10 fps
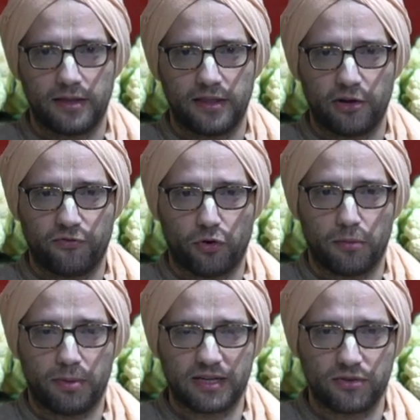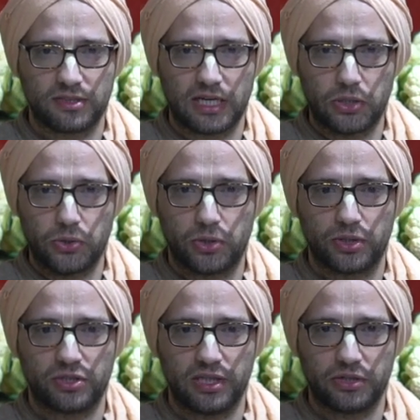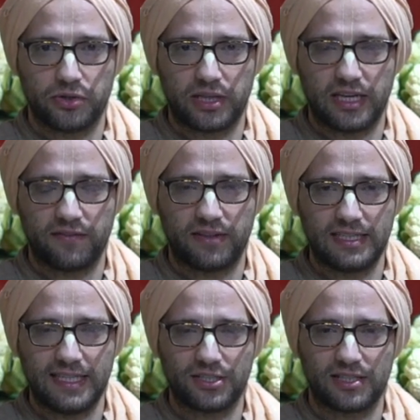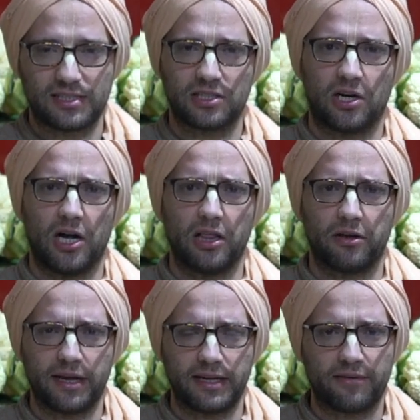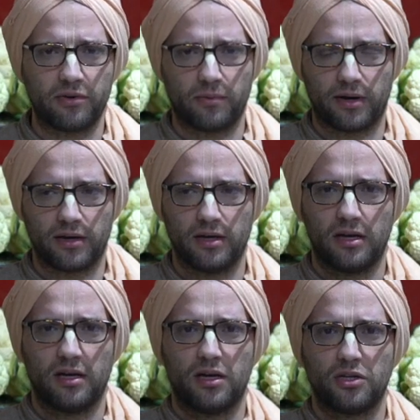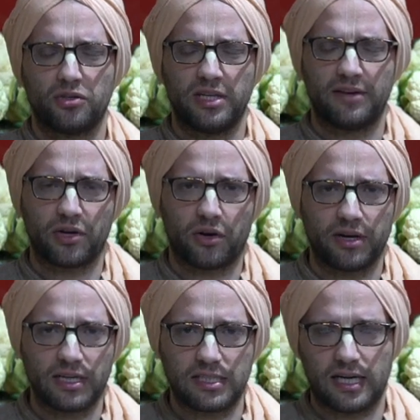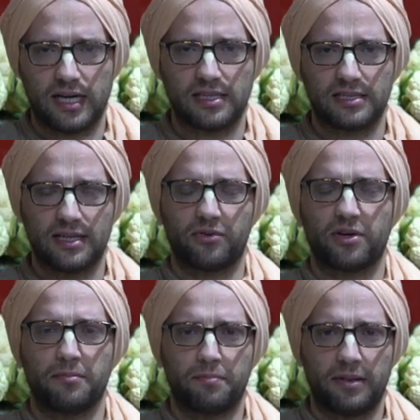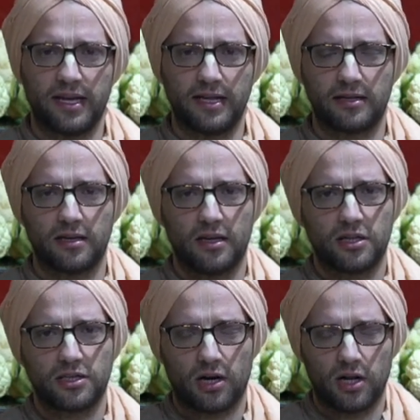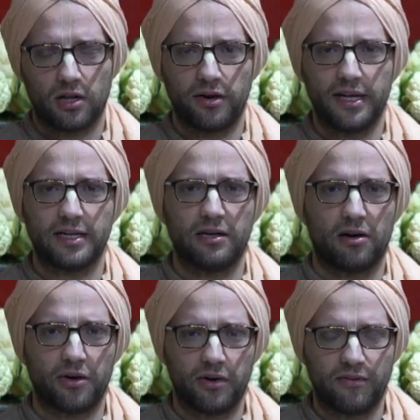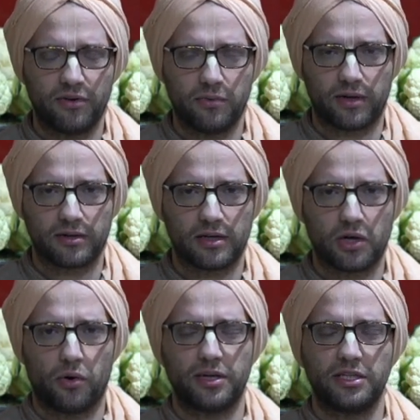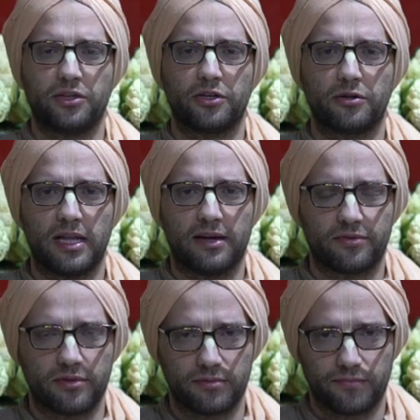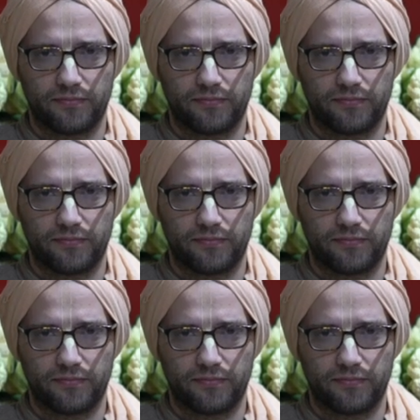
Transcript: Therefore, Bhaktivinoda Thakur, Srila Gurudev, they teach us tolerate everyone. Never criticize, never complain. Tolerate and honor everyone according to their level.